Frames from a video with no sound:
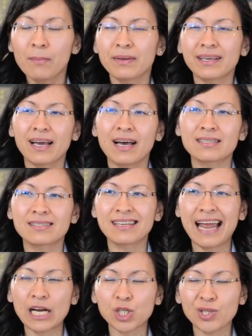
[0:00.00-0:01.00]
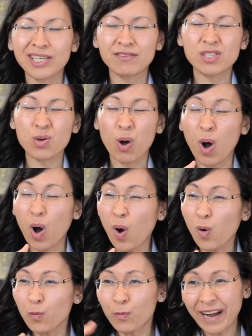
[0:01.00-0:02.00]
because it actually gives you
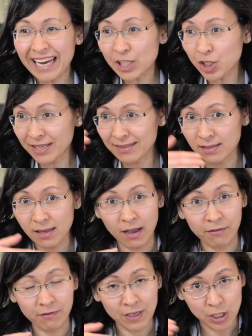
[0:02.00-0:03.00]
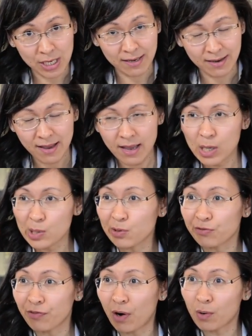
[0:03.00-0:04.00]
all ranges of vision.
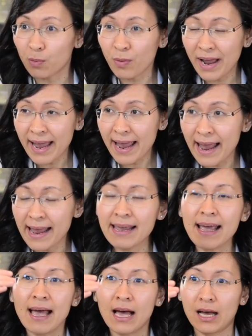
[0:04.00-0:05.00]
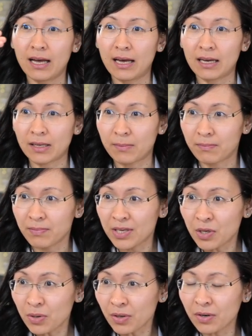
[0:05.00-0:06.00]
Your far away, uh,
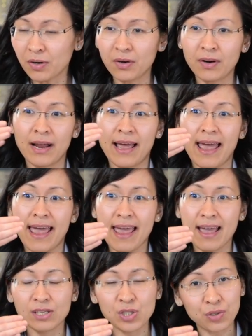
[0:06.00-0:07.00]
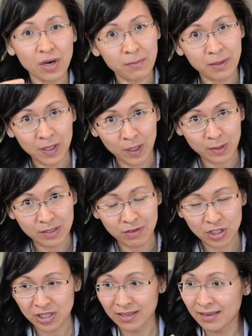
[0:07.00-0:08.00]
computer, and your up close
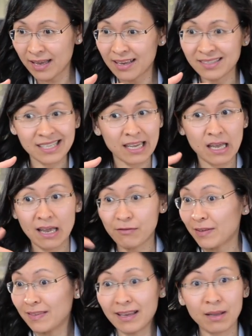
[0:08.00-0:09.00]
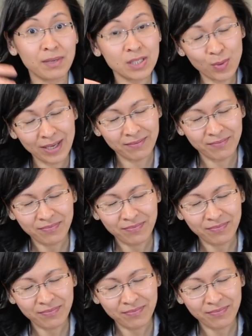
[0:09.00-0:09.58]
vision and everything in between.